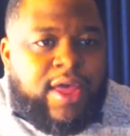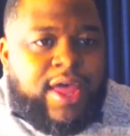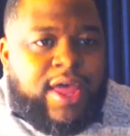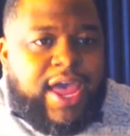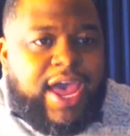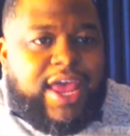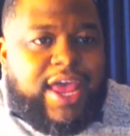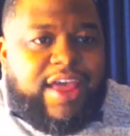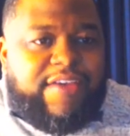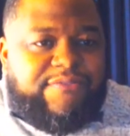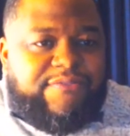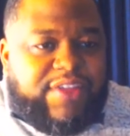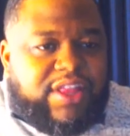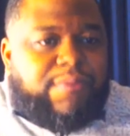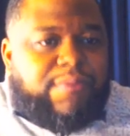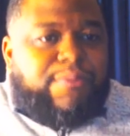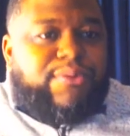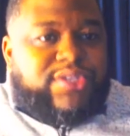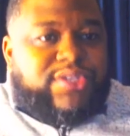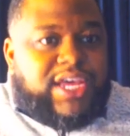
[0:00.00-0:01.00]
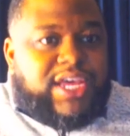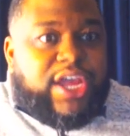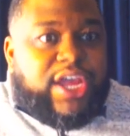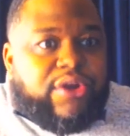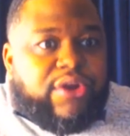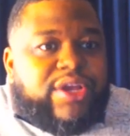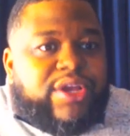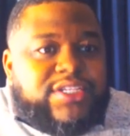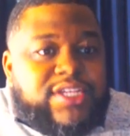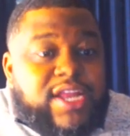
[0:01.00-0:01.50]
had a 50%
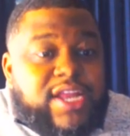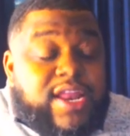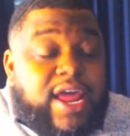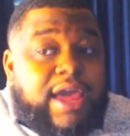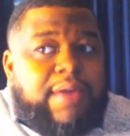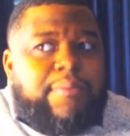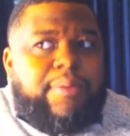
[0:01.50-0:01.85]
increase on a day,